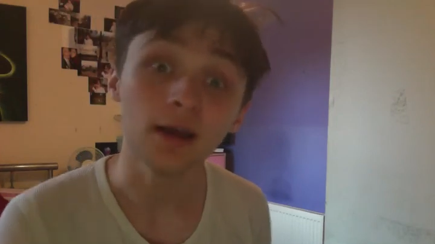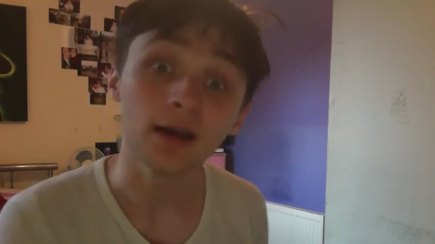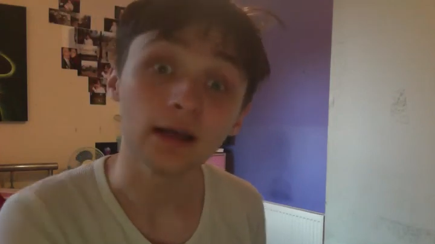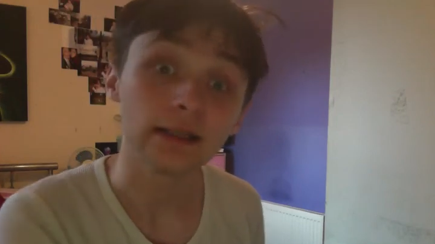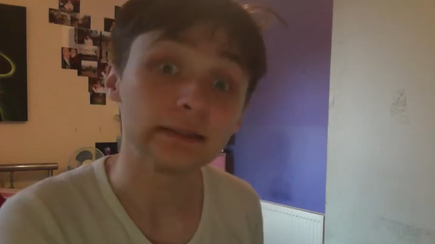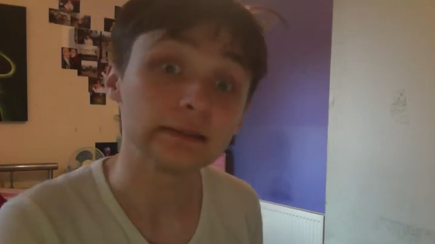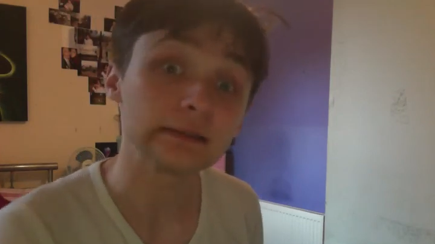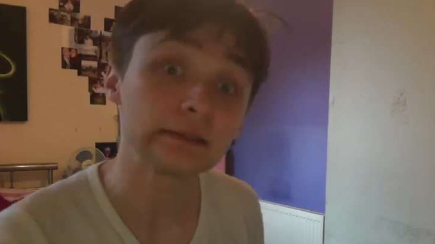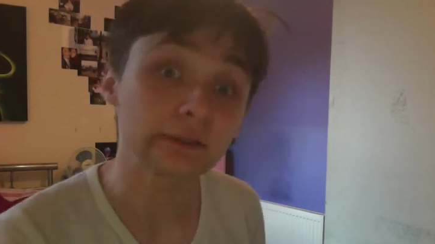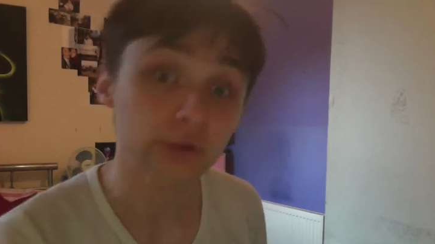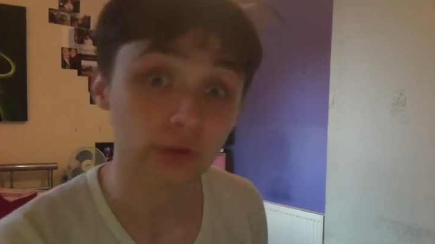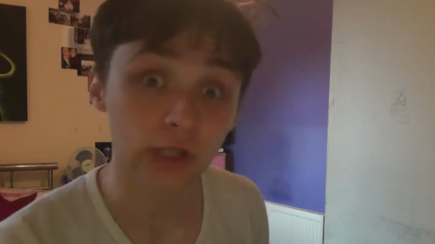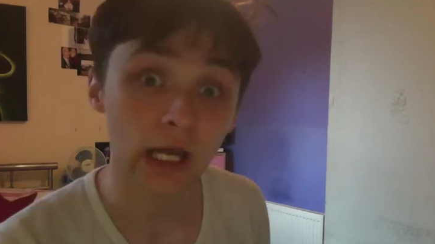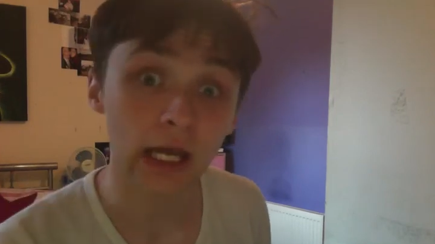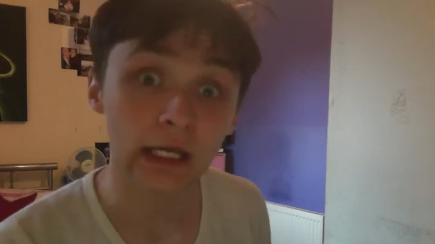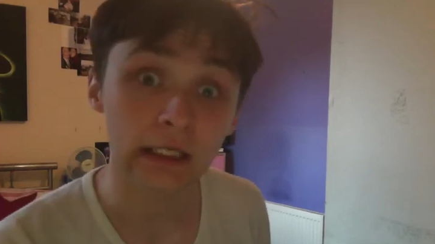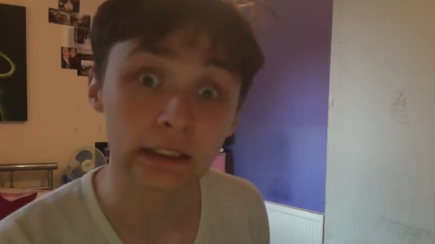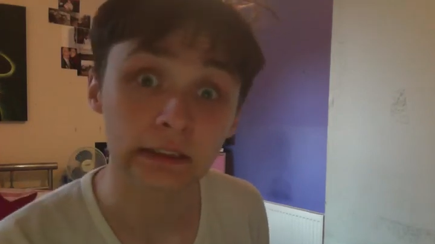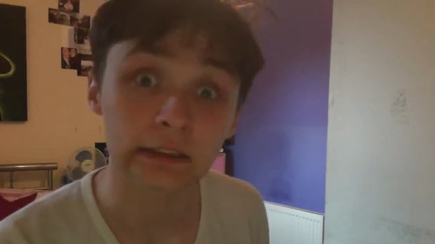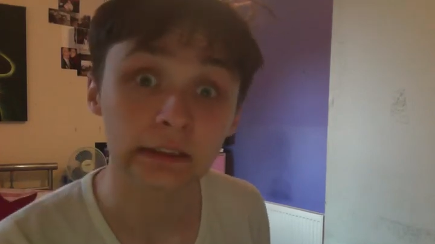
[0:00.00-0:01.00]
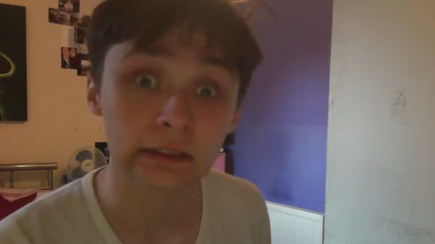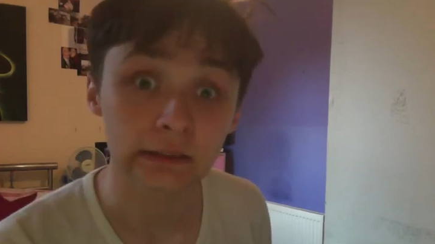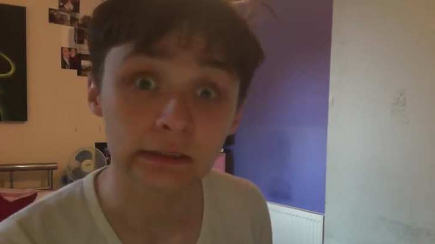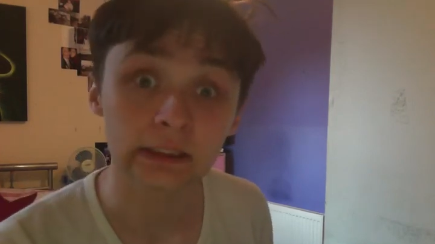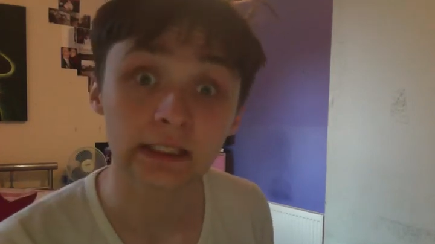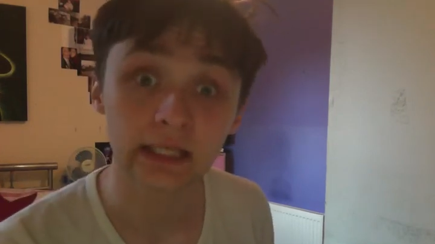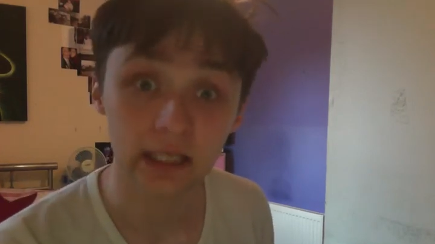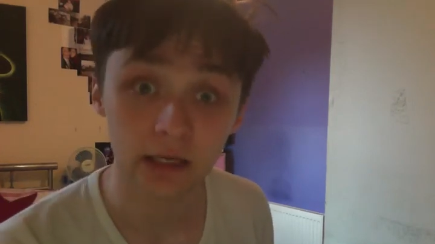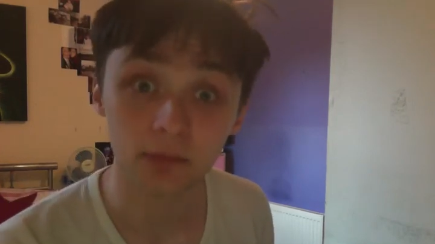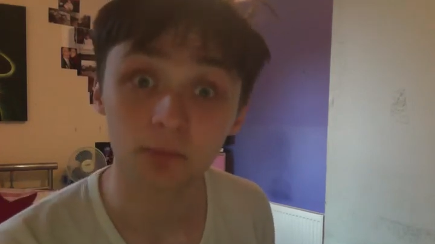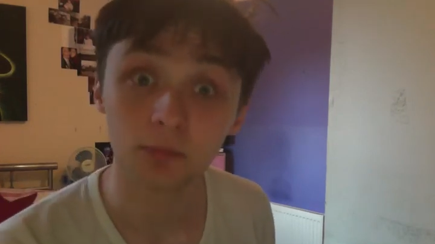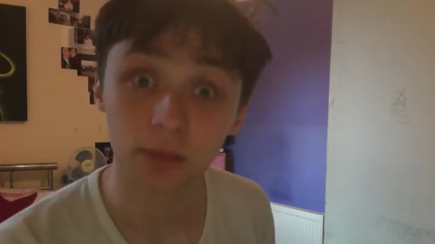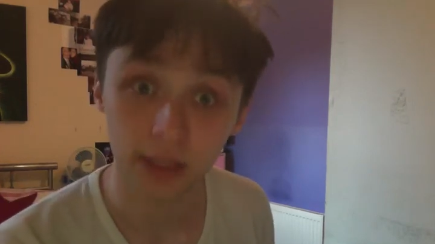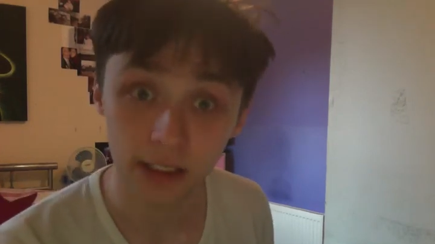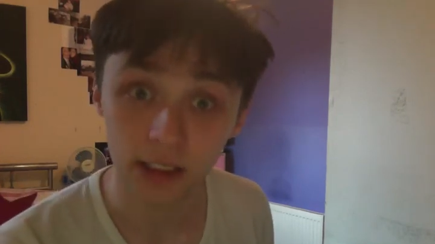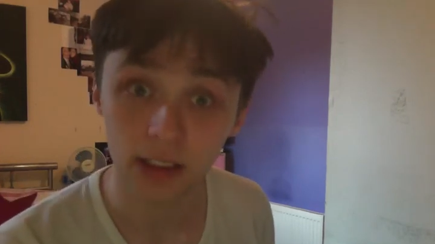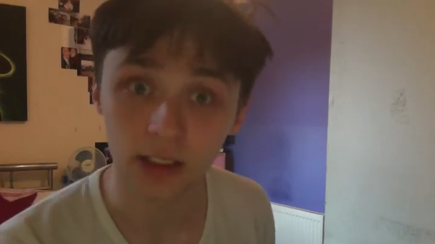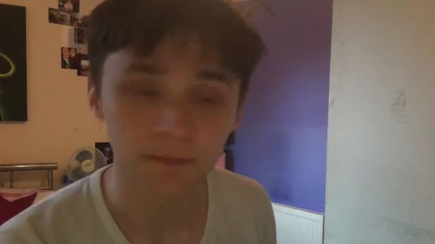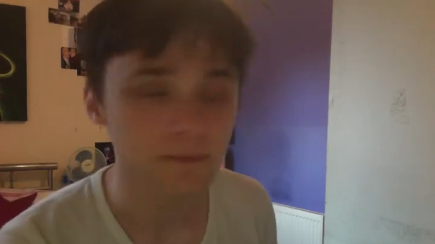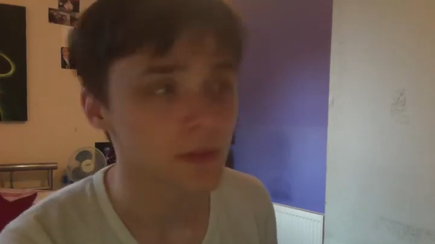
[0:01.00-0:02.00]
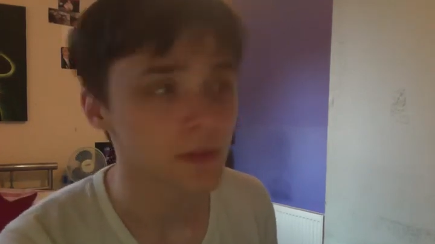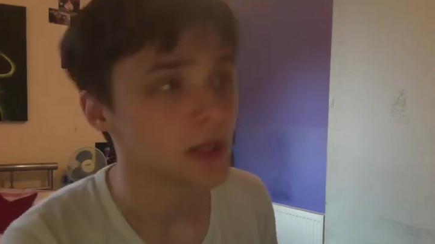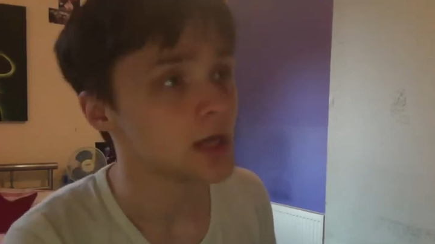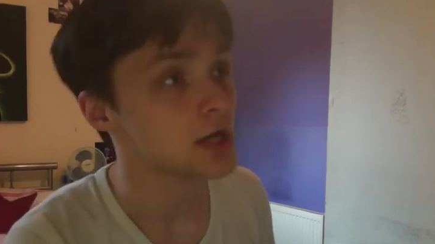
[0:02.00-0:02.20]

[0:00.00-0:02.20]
And this dragon going to get bigger.